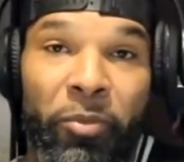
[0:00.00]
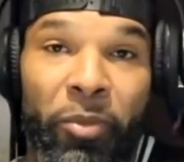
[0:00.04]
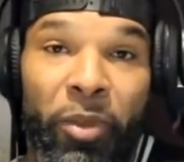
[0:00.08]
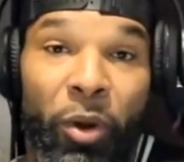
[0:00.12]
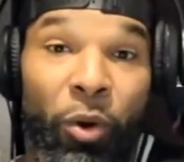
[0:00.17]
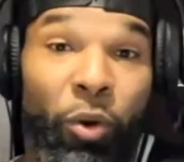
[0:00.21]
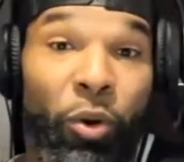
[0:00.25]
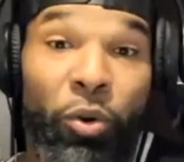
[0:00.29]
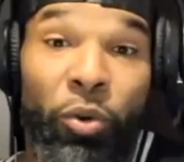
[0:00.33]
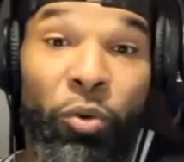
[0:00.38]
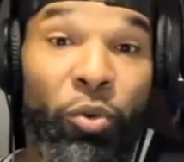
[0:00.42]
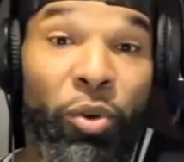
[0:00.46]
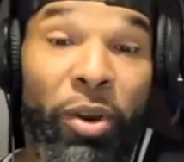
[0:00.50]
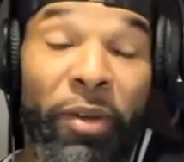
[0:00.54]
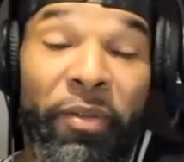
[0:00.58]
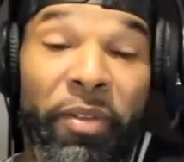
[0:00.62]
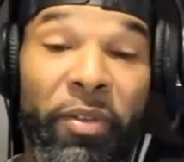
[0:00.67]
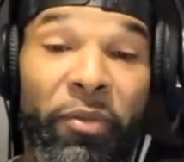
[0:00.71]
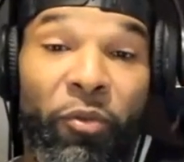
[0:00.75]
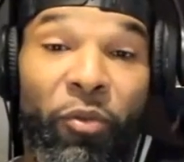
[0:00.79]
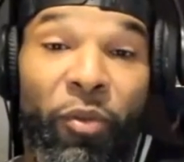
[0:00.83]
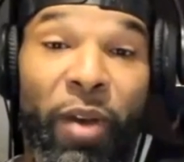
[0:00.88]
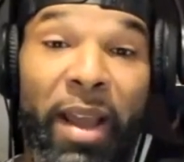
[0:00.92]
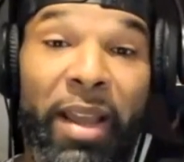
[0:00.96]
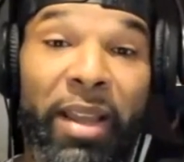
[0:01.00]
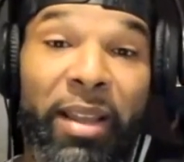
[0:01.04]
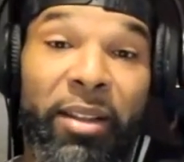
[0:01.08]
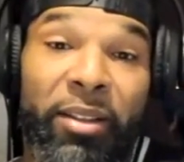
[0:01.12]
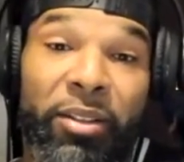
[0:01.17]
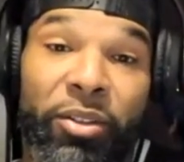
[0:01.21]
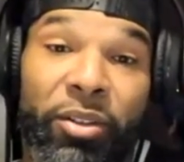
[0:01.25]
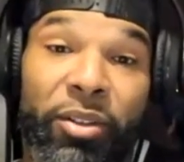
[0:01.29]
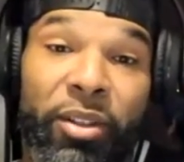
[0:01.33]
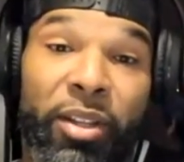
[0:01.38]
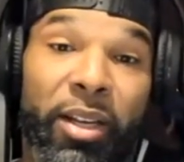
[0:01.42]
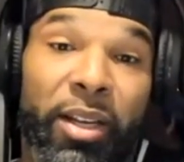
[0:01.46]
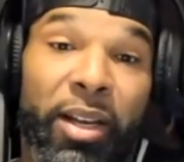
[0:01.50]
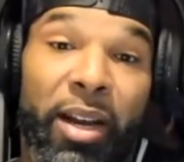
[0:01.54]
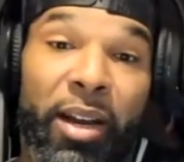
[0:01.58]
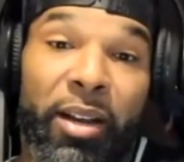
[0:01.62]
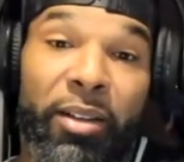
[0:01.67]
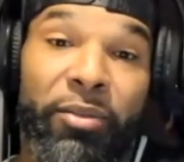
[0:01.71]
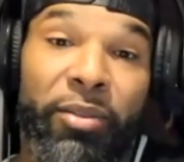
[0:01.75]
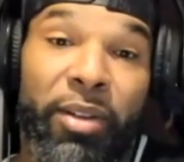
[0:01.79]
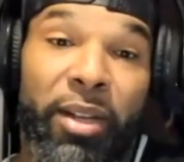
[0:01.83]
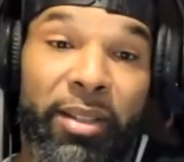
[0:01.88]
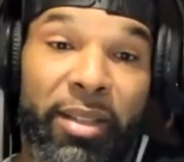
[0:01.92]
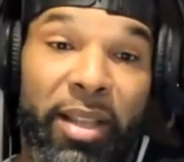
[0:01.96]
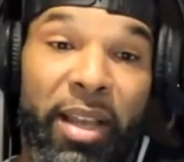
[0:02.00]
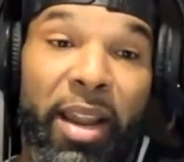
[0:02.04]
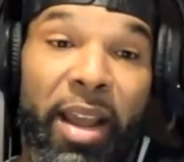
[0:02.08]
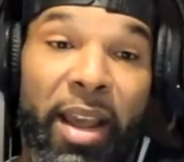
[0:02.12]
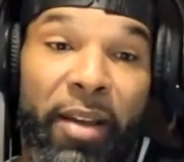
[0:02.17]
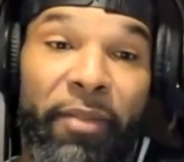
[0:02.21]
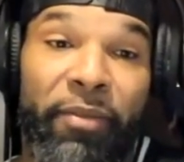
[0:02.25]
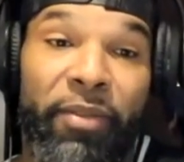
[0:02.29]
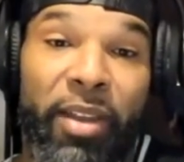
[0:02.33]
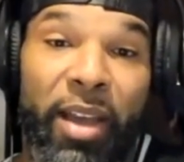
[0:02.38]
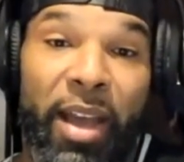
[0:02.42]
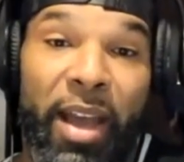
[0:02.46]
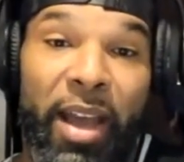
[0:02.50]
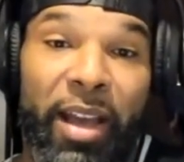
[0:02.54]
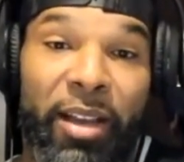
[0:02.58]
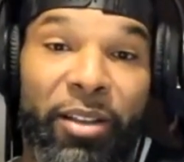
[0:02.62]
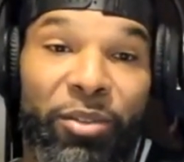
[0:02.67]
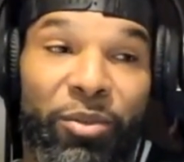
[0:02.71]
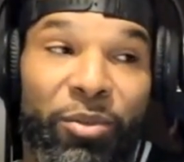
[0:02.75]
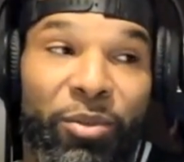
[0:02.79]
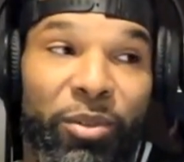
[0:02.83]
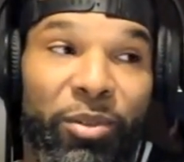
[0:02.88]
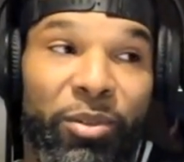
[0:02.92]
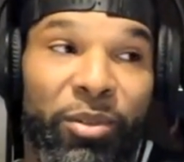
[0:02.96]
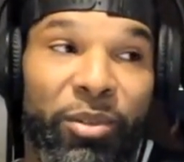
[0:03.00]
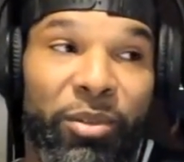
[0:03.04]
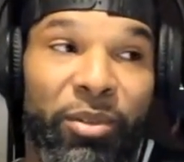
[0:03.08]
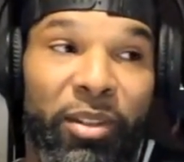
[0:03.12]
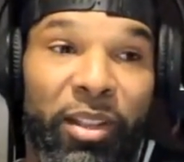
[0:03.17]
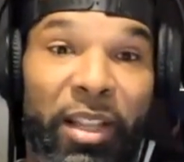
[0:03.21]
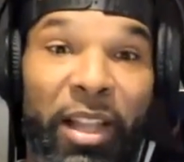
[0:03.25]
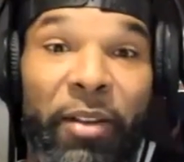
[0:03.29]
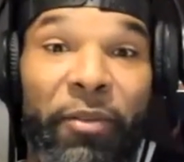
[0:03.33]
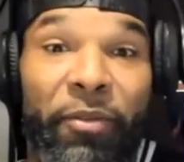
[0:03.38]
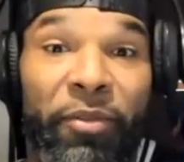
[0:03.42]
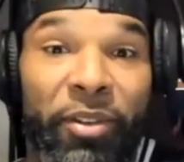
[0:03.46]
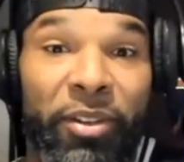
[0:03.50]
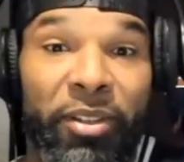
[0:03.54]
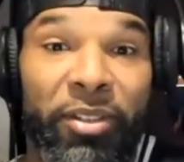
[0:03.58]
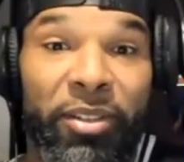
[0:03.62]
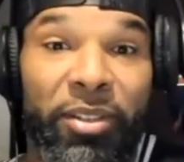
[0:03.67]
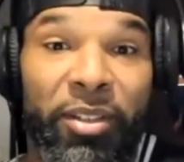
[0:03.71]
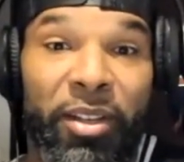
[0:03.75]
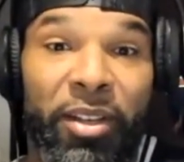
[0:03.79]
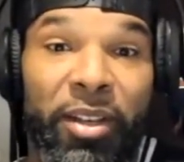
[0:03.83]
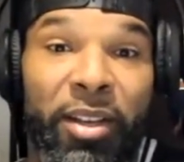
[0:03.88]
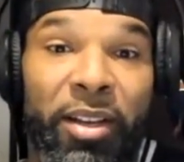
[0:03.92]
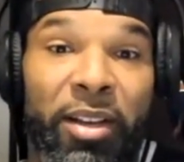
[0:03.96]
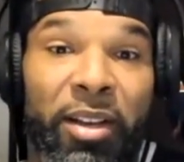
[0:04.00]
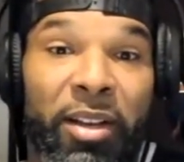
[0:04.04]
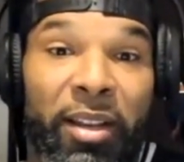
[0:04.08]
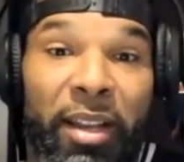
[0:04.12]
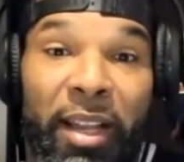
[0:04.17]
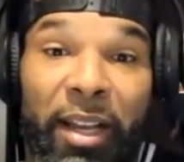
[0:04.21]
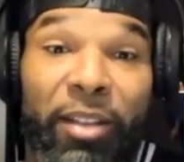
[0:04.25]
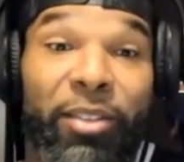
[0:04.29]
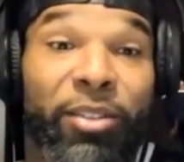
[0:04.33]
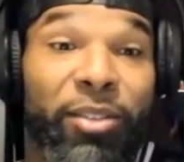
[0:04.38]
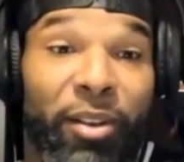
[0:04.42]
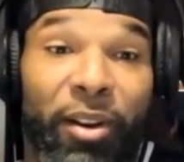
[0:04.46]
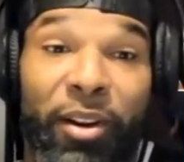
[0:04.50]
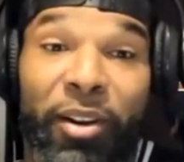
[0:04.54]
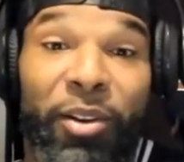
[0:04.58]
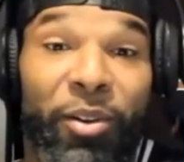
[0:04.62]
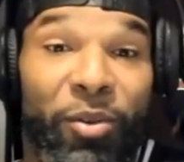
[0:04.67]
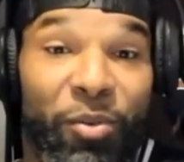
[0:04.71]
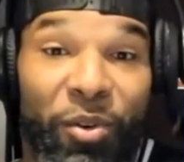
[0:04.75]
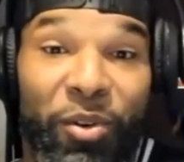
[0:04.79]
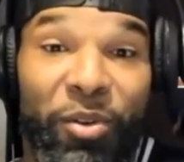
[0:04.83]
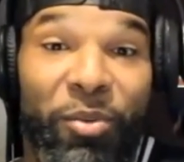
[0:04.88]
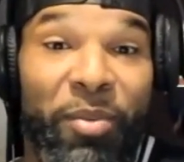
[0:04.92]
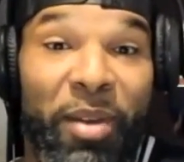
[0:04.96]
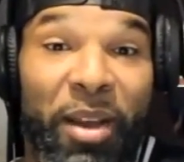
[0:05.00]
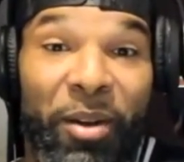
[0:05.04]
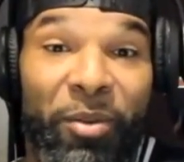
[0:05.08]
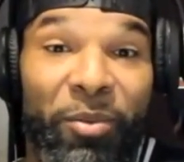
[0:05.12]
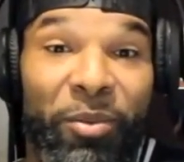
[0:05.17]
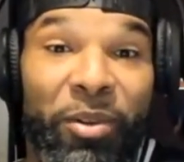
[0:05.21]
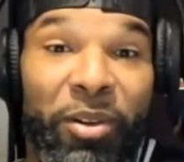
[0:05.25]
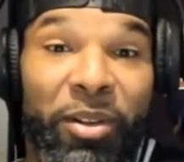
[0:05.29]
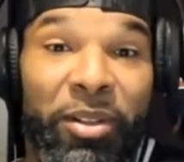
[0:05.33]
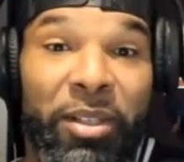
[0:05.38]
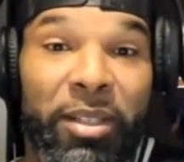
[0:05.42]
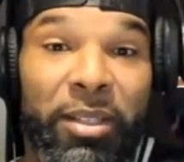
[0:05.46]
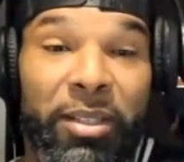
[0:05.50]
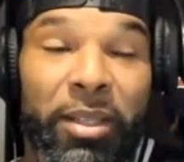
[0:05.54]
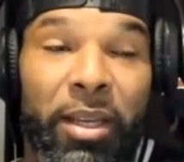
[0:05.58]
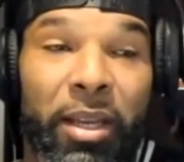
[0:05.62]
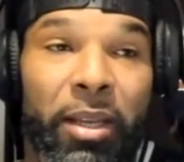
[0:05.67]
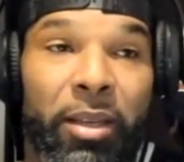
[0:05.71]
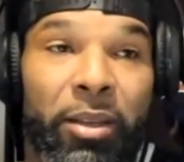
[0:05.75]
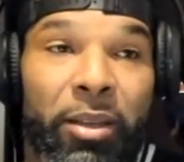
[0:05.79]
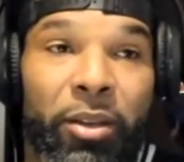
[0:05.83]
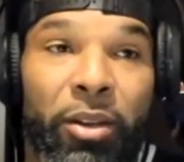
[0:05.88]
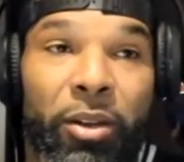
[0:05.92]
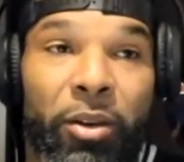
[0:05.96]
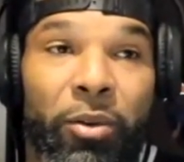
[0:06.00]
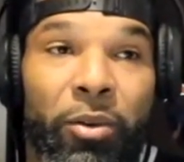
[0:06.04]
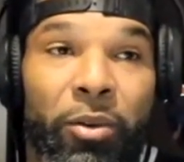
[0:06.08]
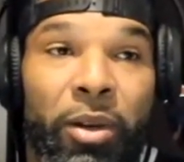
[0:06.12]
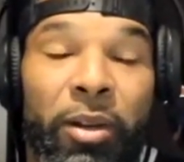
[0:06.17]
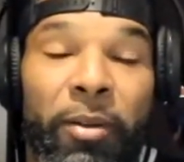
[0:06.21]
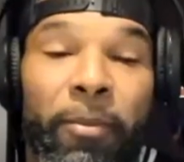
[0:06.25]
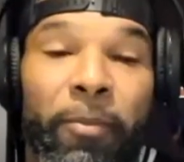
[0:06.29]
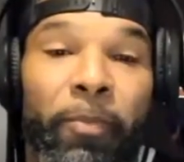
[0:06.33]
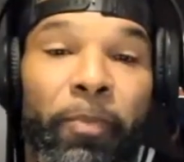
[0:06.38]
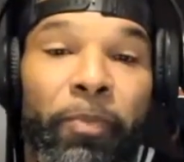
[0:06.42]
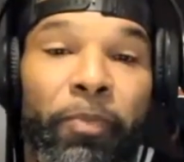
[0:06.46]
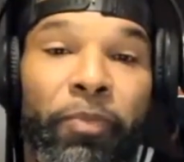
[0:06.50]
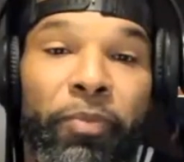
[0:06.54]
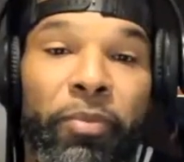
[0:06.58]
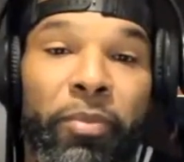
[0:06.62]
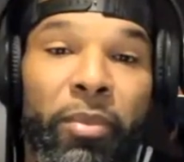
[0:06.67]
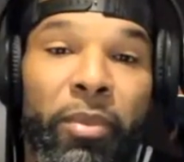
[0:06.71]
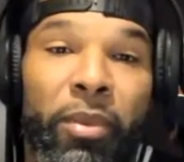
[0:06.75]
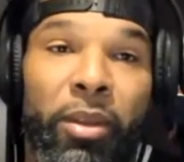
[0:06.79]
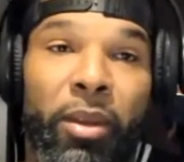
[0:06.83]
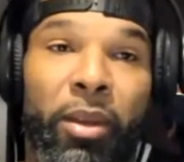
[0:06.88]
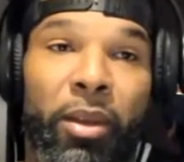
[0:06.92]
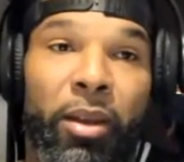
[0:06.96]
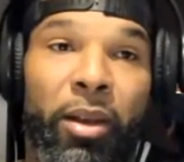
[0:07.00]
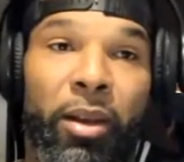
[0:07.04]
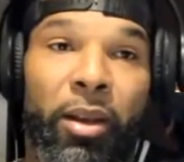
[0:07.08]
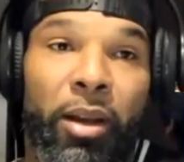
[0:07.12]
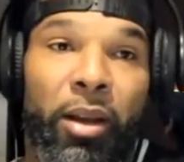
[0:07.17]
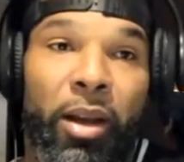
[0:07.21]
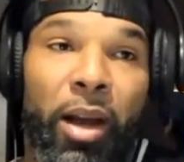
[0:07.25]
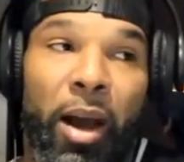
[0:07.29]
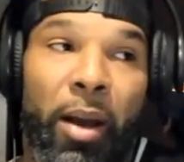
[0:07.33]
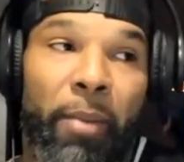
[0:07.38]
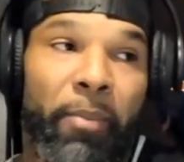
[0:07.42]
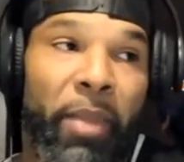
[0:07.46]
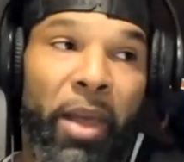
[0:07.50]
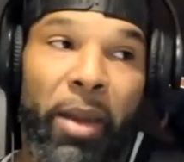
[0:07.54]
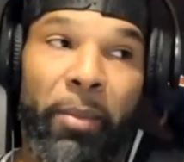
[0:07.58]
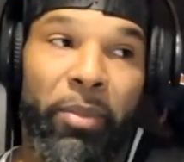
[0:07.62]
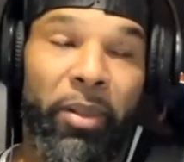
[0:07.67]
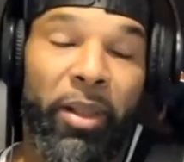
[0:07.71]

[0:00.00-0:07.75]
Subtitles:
or who even write into their contract that have the actual leverage like a starting quarterback would, to say, you know what, I'm not